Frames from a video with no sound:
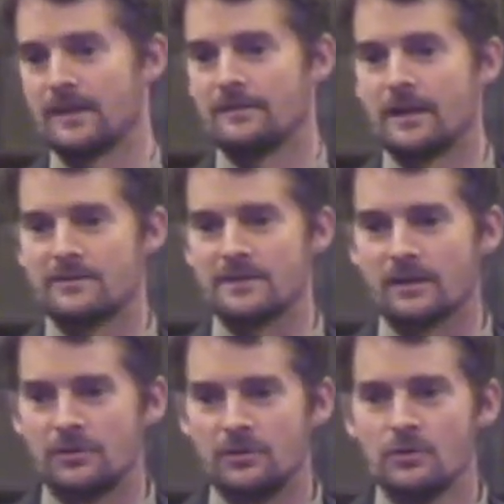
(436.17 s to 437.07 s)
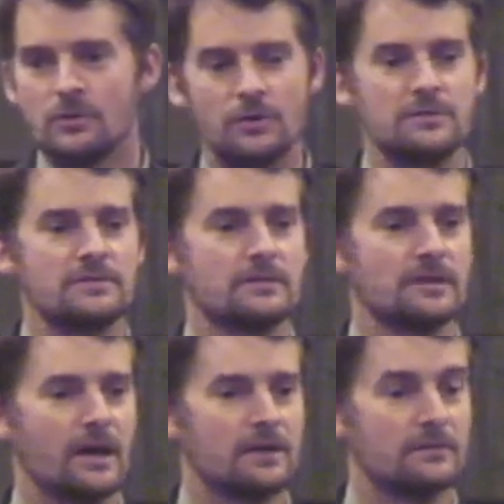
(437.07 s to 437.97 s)
There is a good
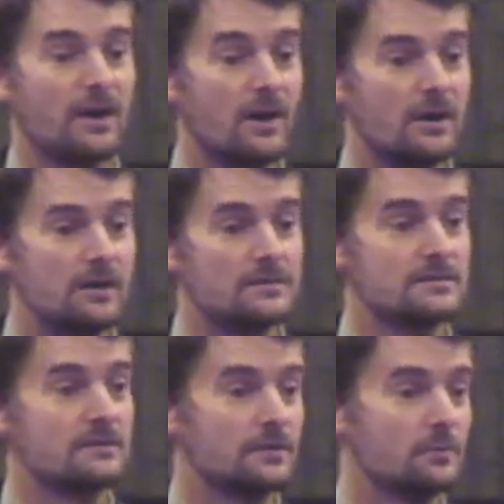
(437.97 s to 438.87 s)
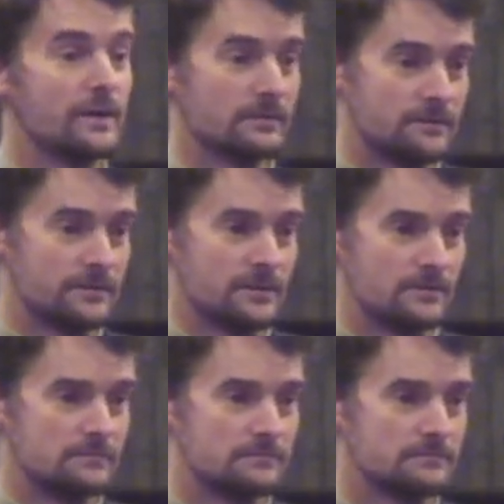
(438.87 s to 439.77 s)
kind of hurt that we can feel,
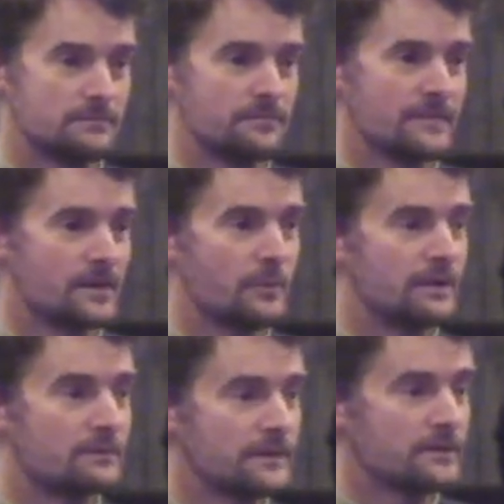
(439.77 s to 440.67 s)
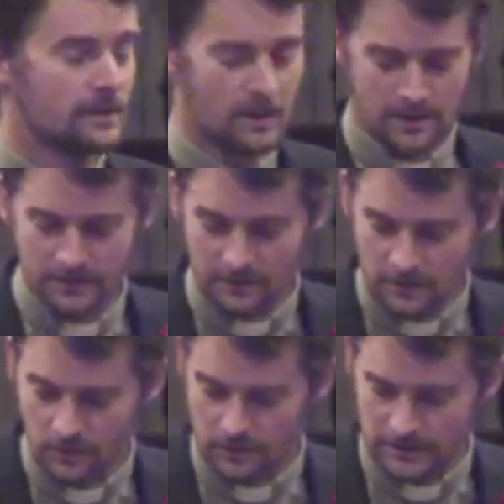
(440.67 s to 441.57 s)
that we can feel hurt in a
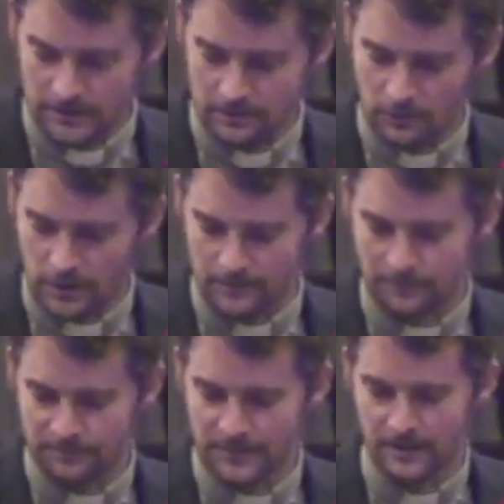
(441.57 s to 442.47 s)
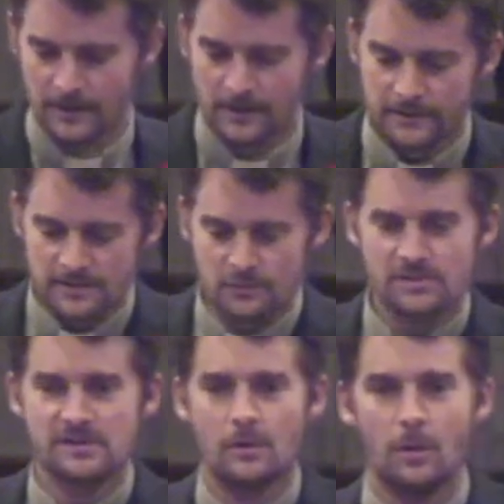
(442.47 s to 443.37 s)
godly way. There's
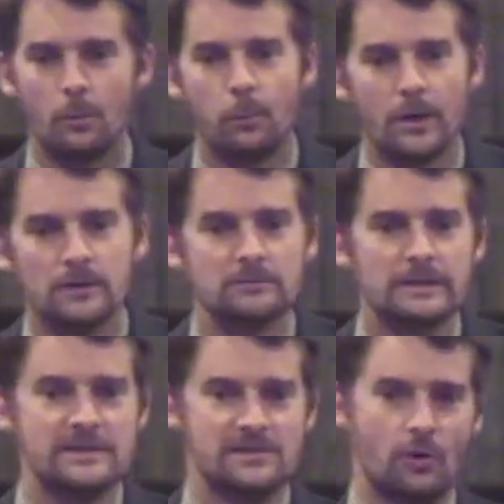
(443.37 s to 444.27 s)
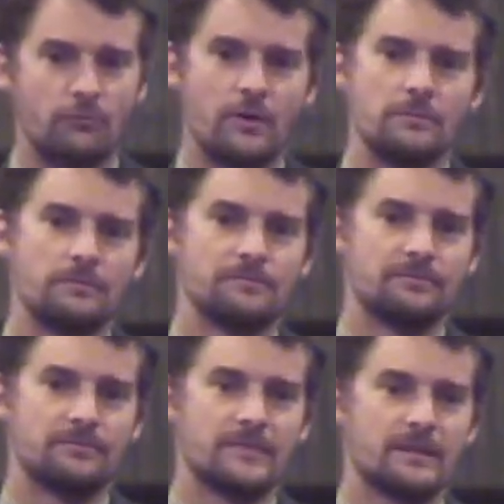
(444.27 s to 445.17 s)
also a worldly sorrow.
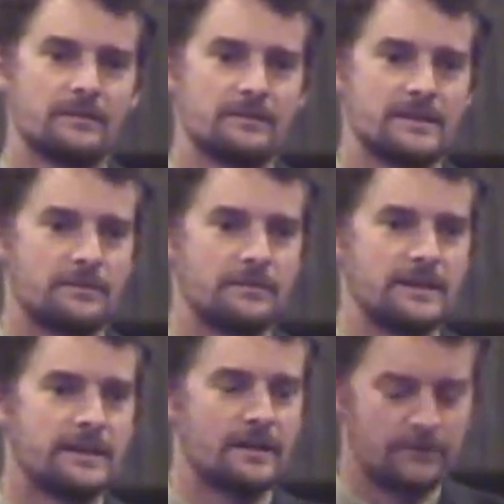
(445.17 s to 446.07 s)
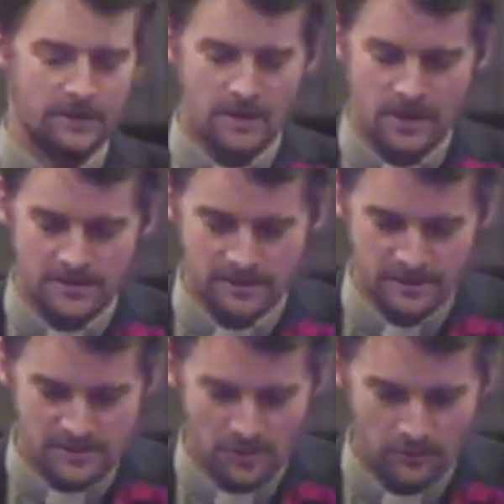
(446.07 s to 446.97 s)
There's a feeling of hurt and a
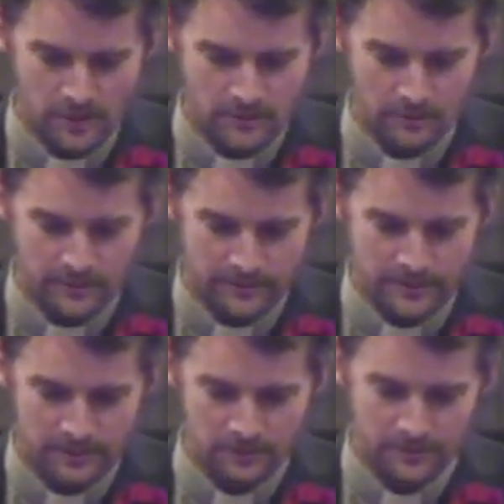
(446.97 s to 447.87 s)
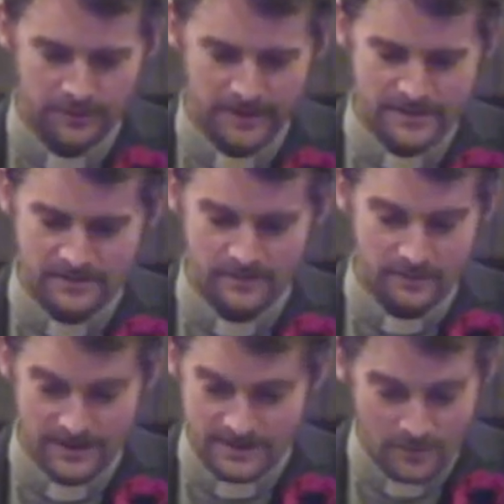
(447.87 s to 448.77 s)
sorrow that we feel that is,
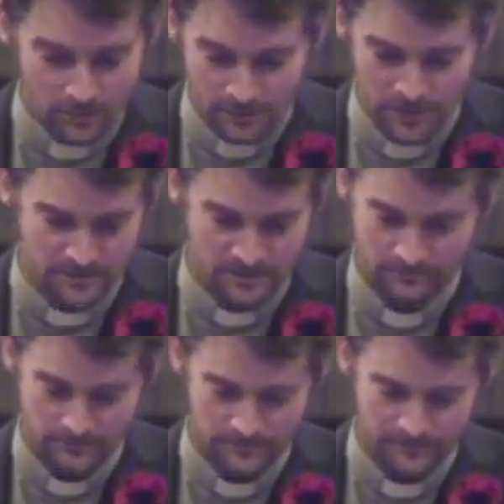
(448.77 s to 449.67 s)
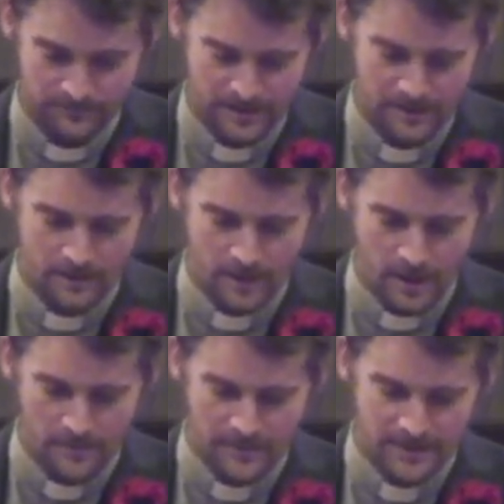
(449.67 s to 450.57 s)
that is not good,
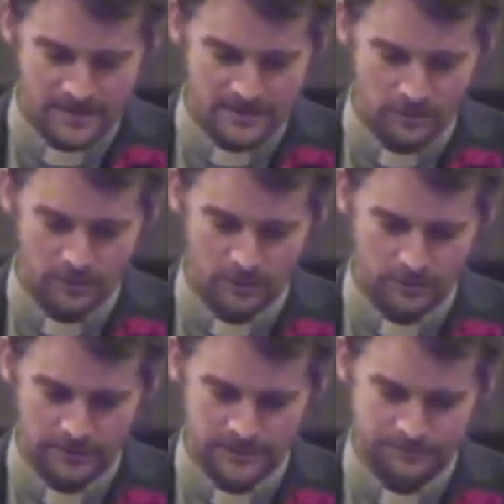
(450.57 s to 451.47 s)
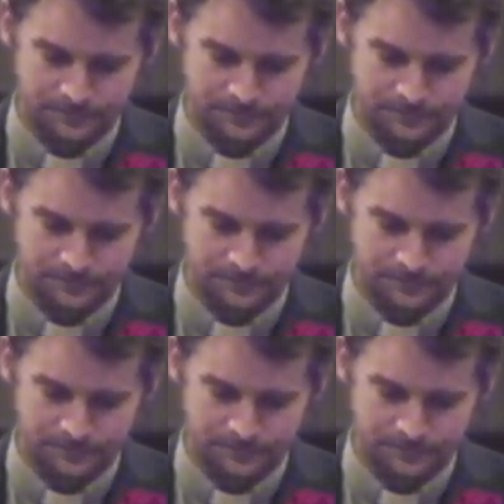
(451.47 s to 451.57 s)
um, that is not godly.